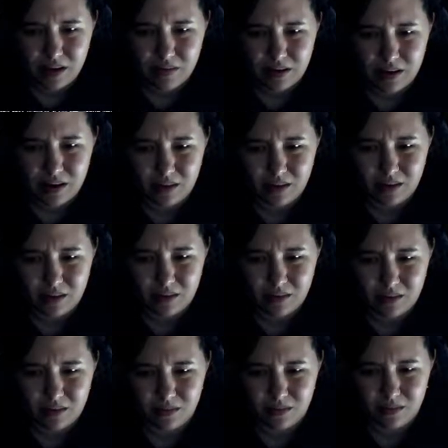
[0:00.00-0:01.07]
I have not
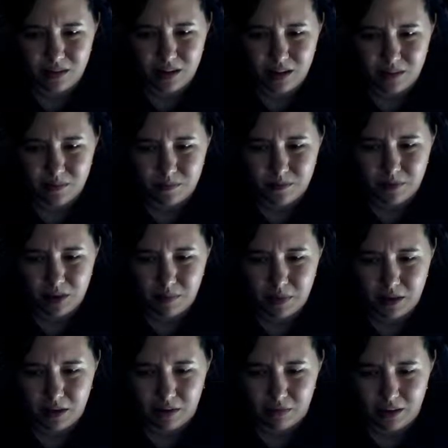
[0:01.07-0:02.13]
known
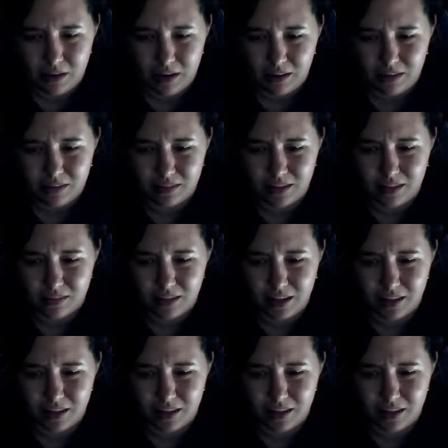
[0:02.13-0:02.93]
very many redheads that